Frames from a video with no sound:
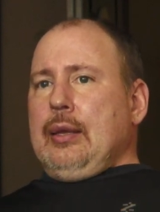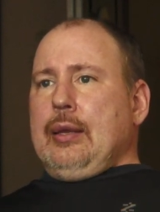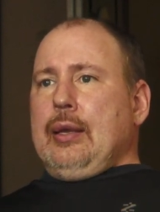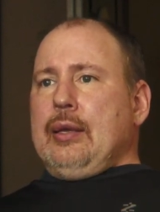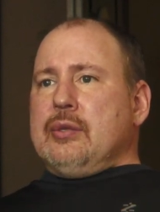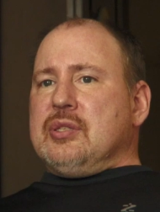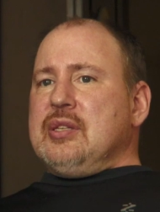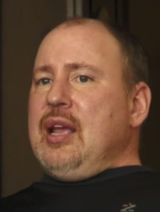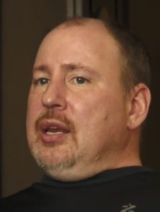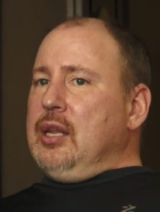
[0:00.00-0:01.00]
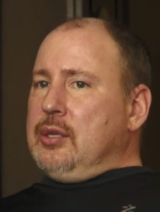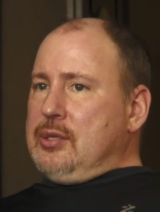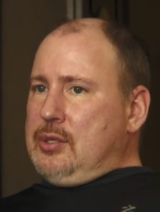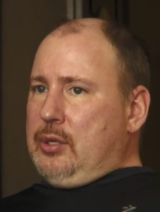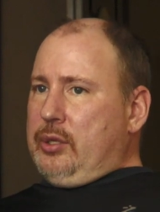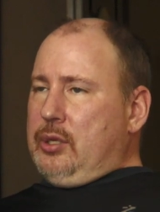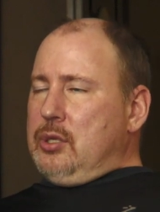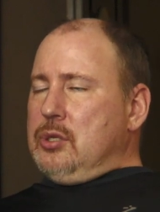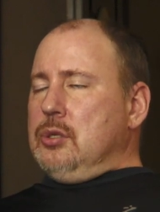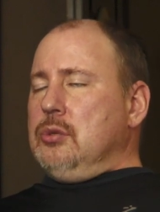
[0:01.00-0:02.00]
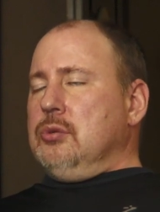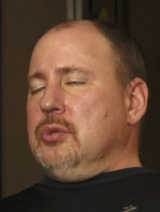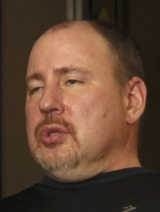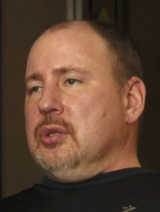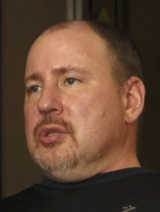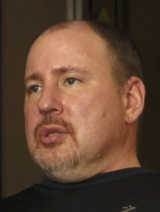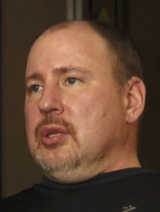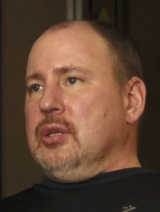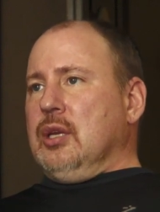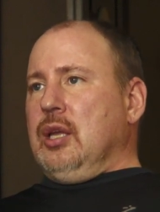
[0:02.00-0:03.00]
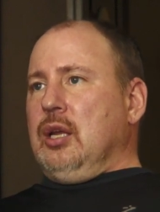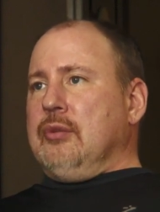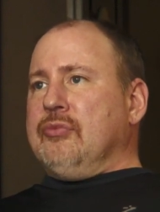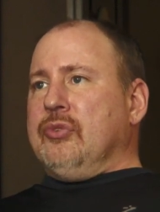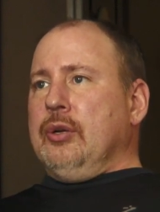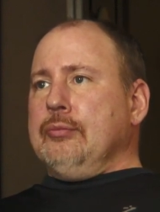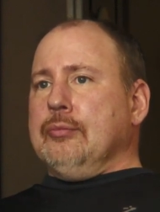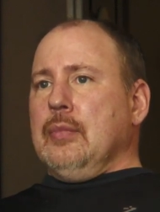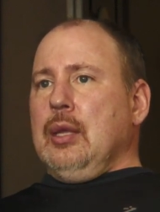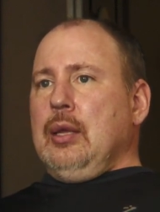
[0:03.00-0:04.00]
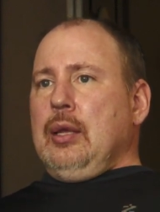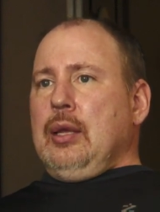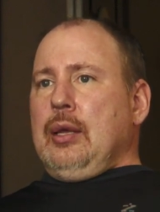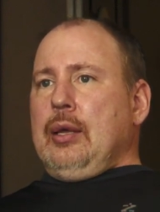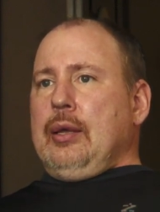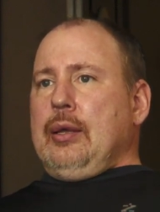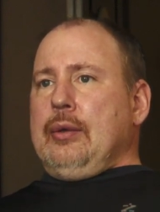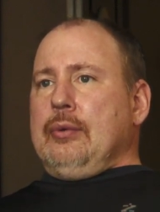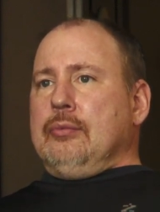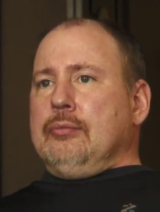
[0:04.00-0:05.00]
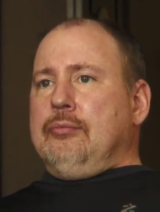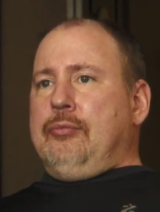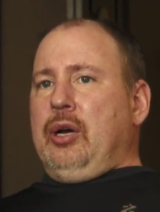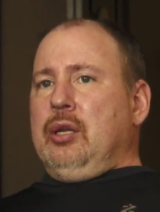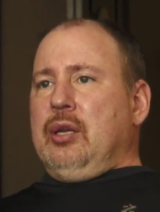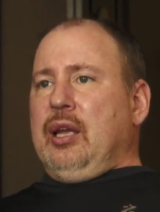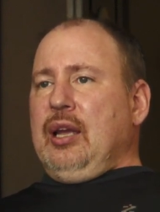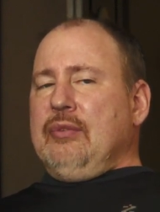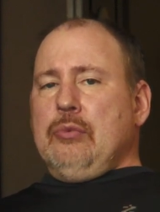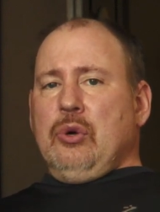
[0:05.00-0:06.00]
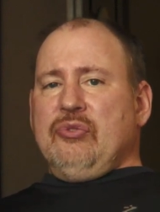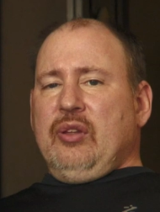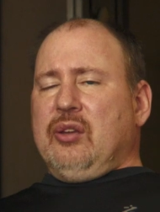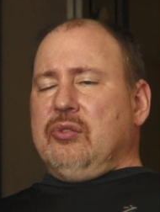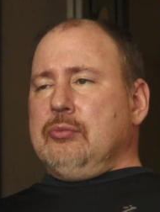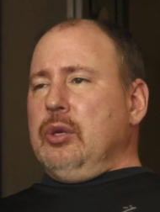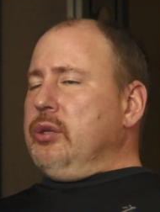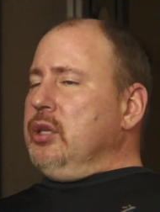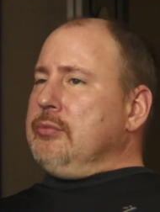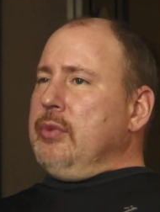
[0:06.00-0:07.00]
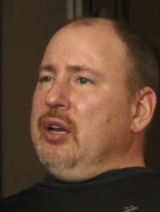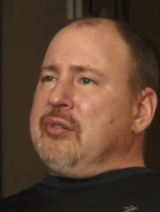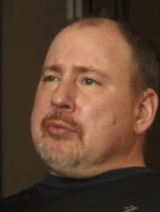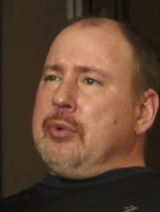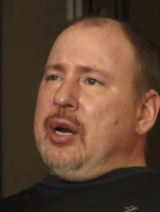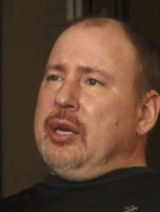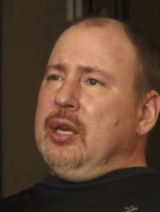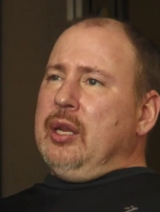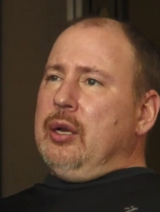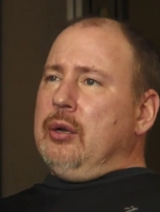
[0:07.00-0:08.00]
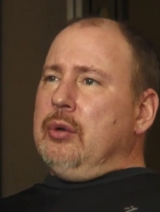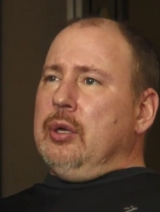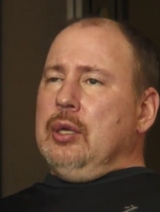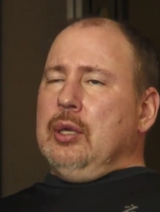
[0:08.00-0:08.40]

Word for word: Uh, standing is still an issue to to get up from, um, but I have more flexibility in my upper body now.